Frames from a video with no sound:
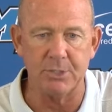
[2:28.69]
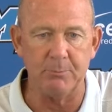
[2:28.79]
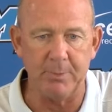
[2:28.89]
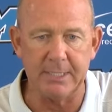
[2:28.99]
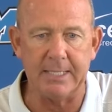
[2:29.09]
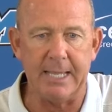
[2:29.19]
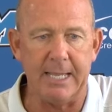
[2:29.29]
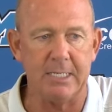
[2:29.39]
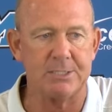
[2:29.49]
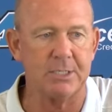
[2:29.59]
They're big
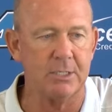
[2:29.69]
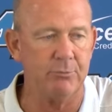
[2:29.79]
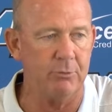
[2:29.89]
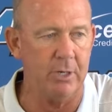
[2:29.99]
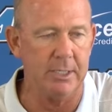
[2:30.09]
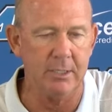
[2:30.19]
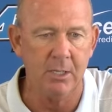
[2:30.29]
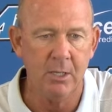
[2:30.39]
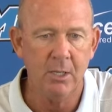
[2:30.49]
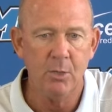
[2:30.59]
guys that can run.
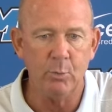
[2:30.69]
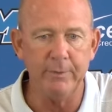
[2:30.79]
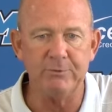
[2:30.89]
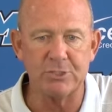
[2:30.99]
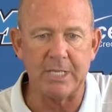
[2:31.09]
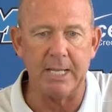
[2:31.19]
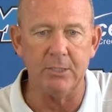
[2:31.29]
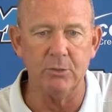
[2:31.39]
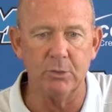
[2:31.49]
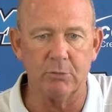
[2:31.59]
We've just got to do a